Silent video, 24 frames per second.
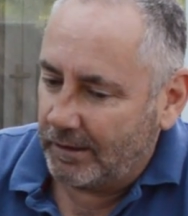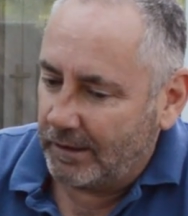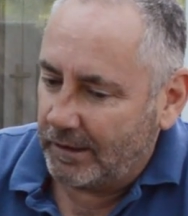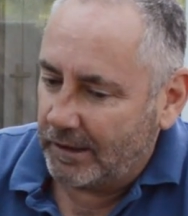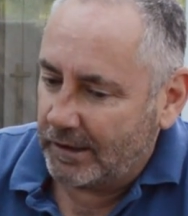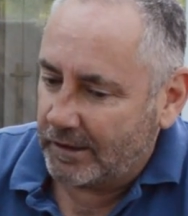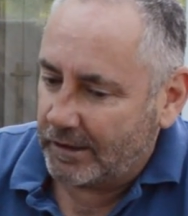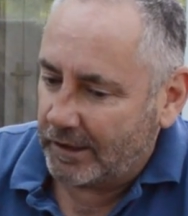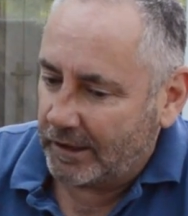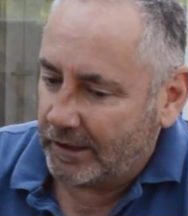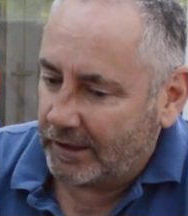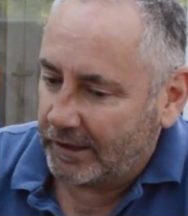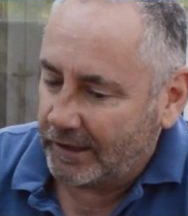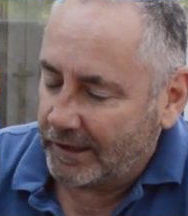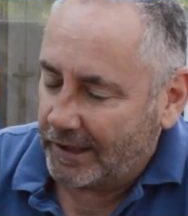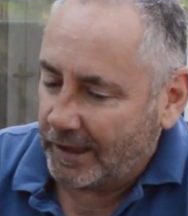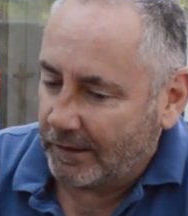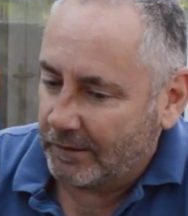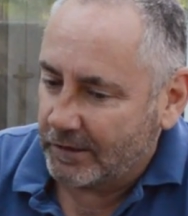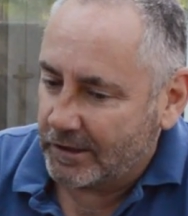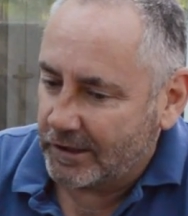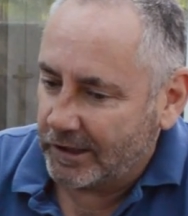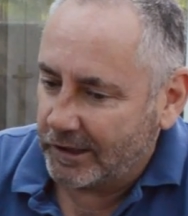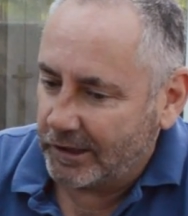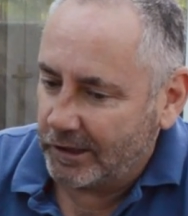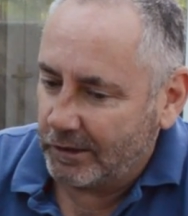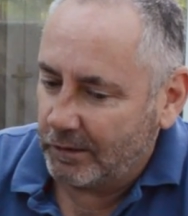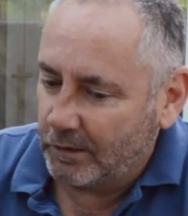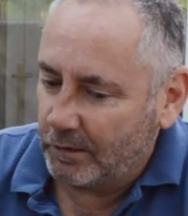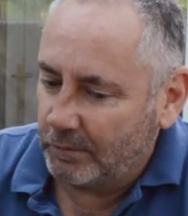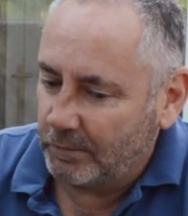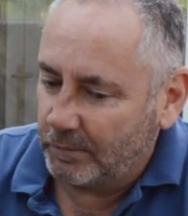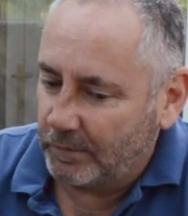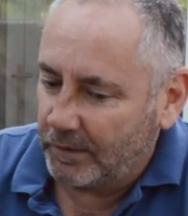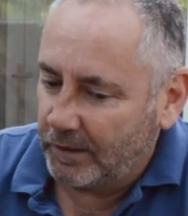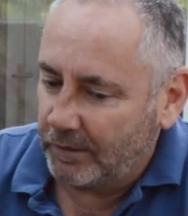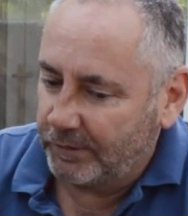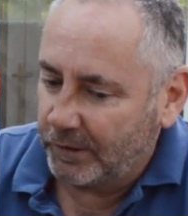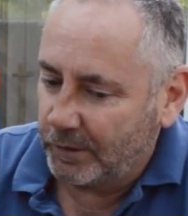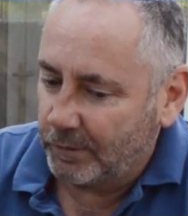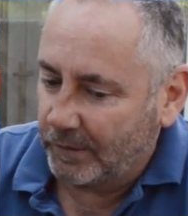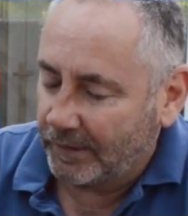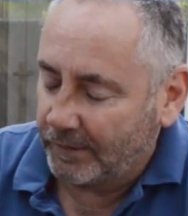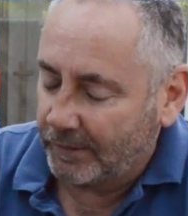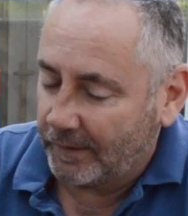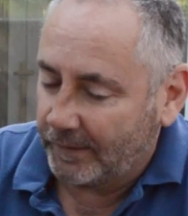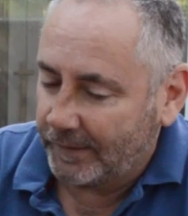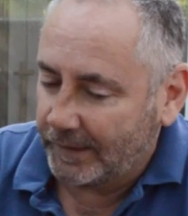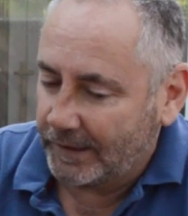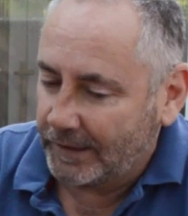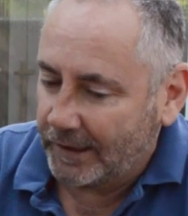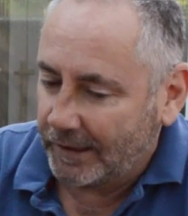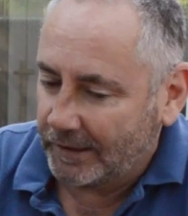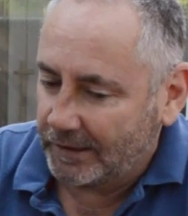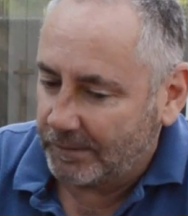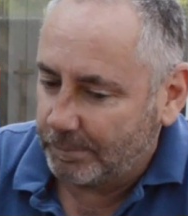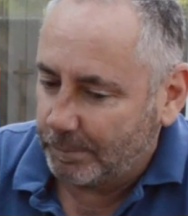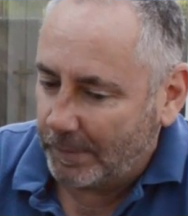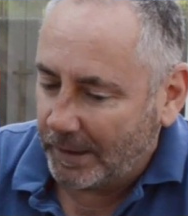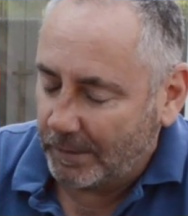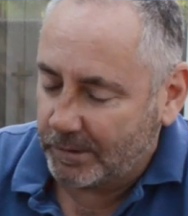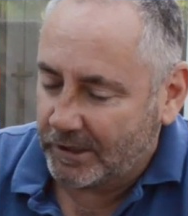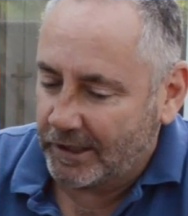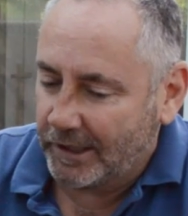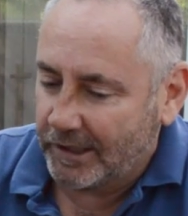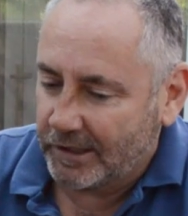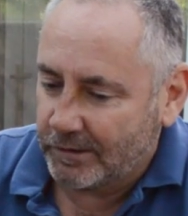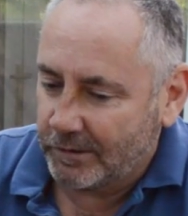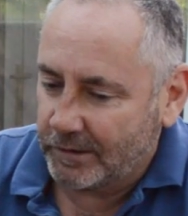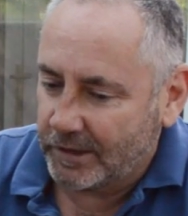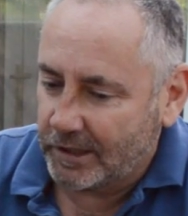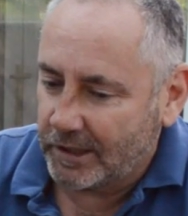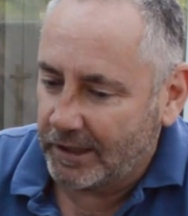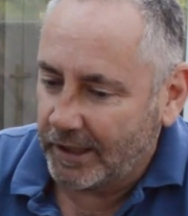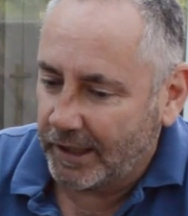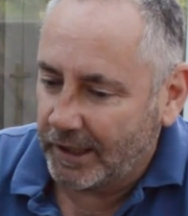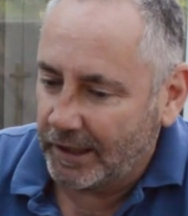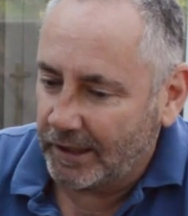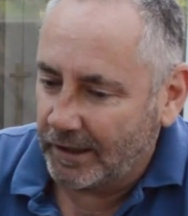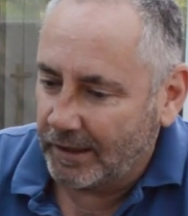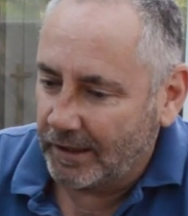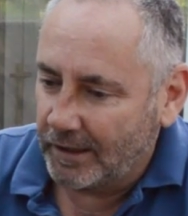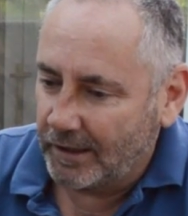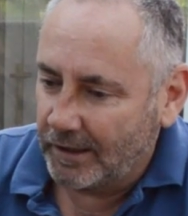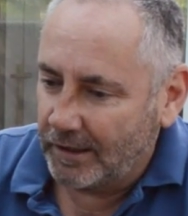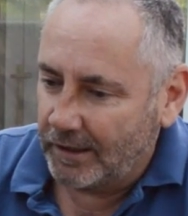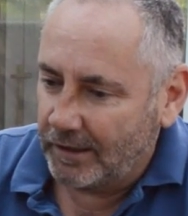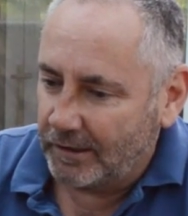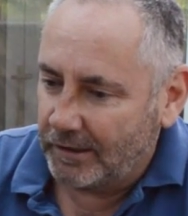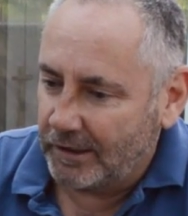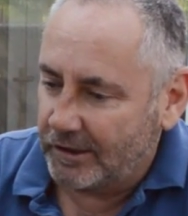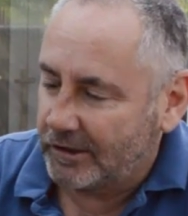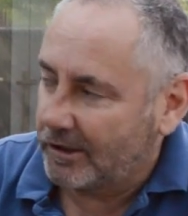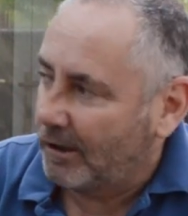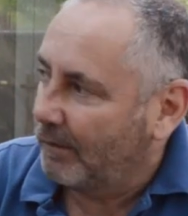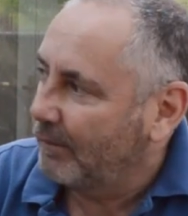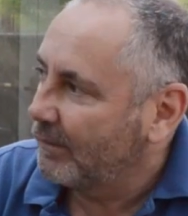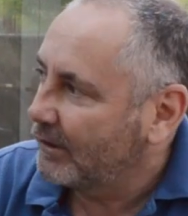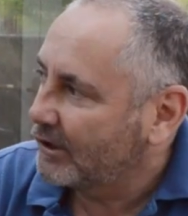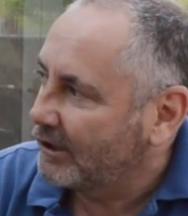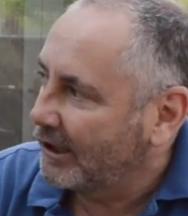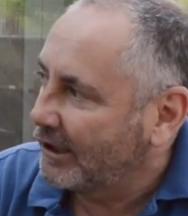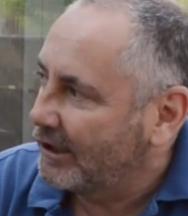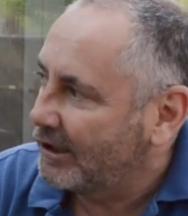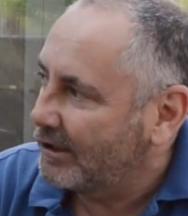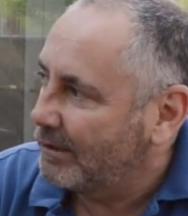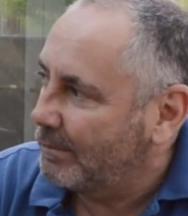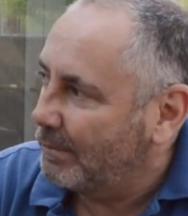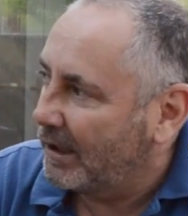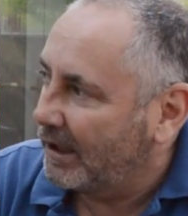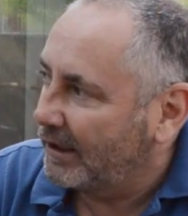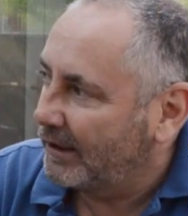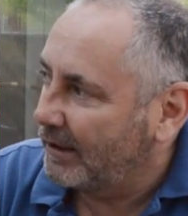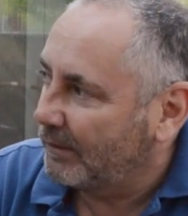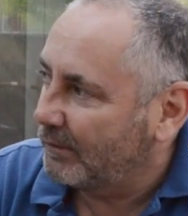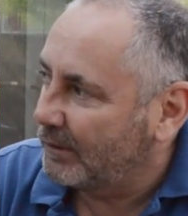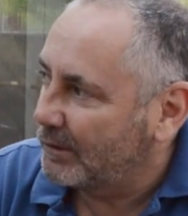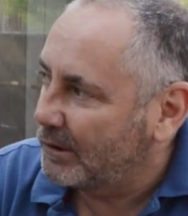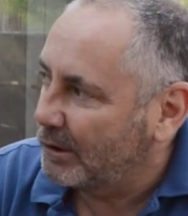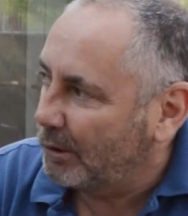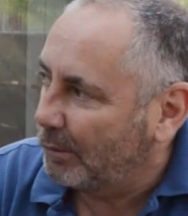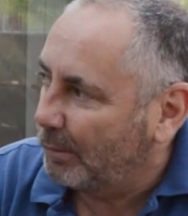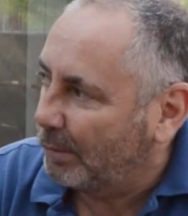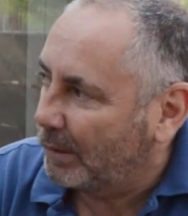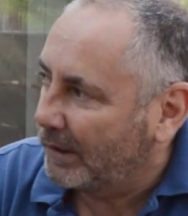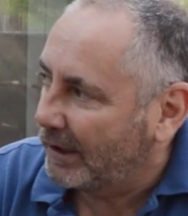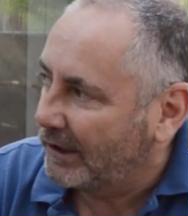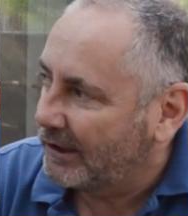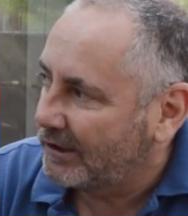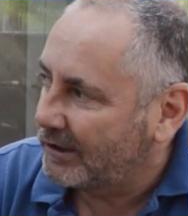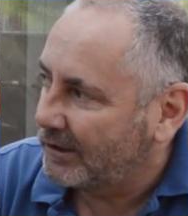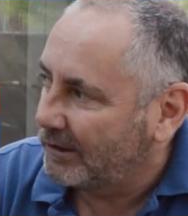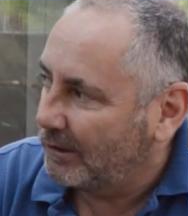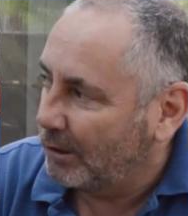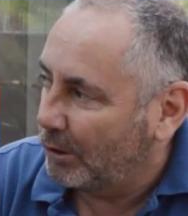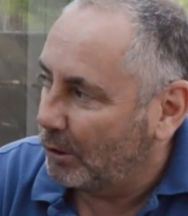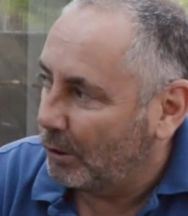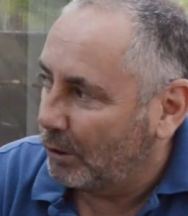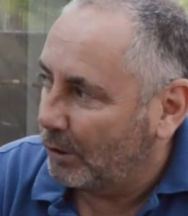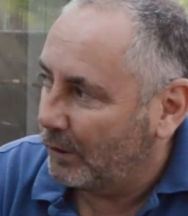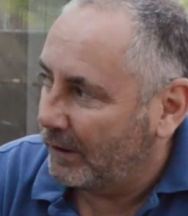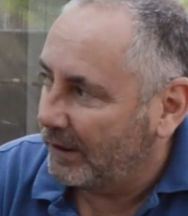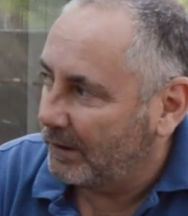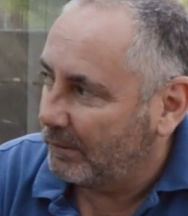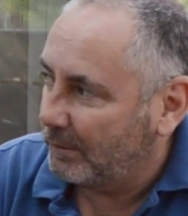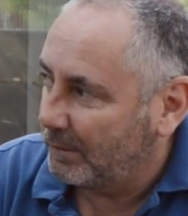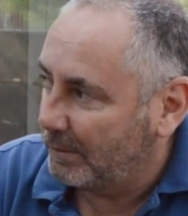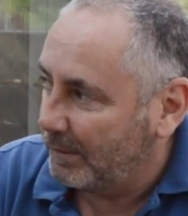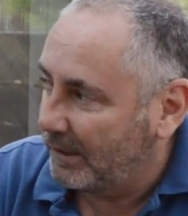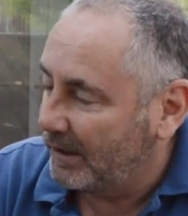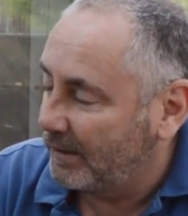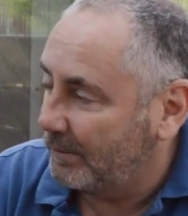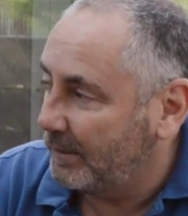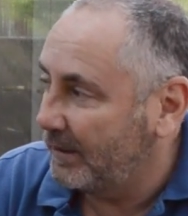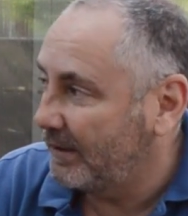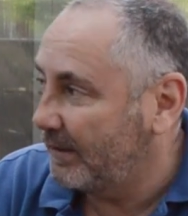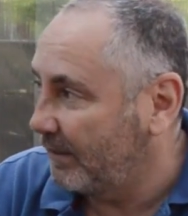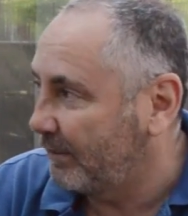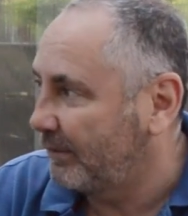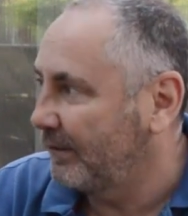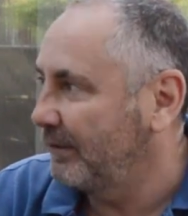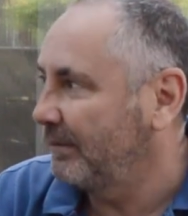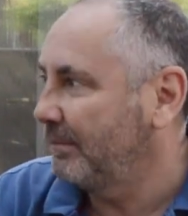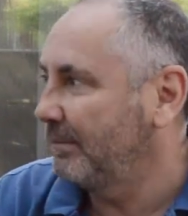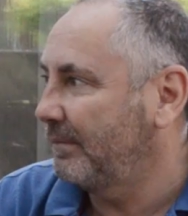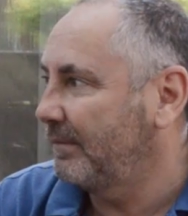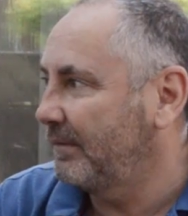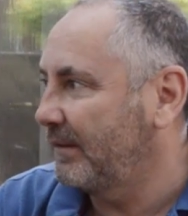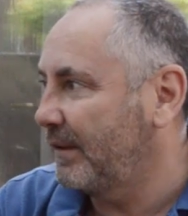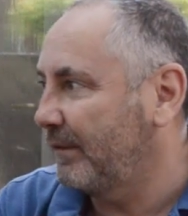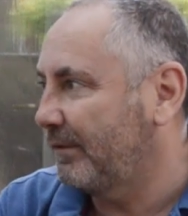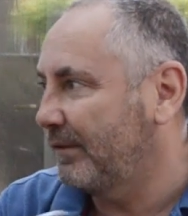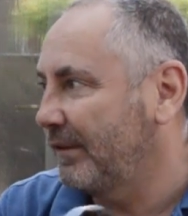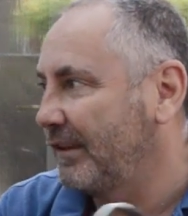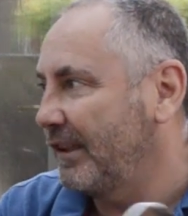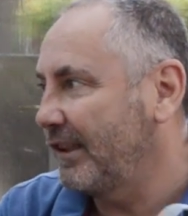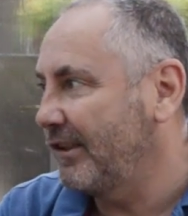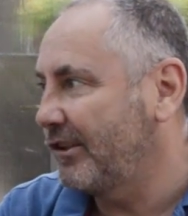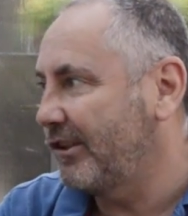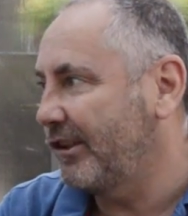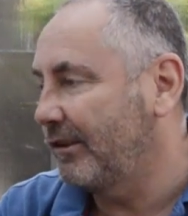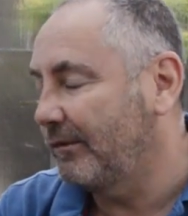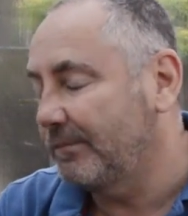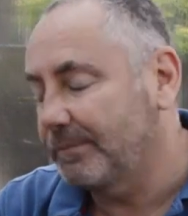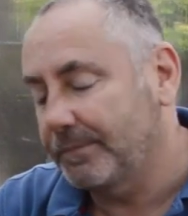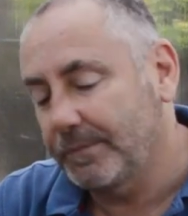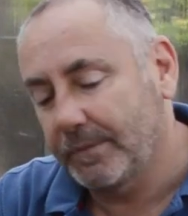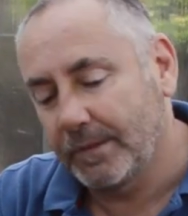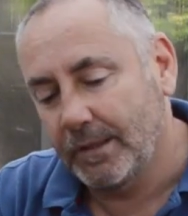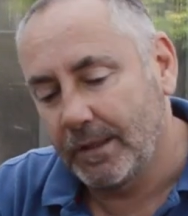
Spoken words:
He said, "I can guarantee you, if you hadn't had that bike protector in today, this conversation might never have took place, or it would have been a bit of a different issue."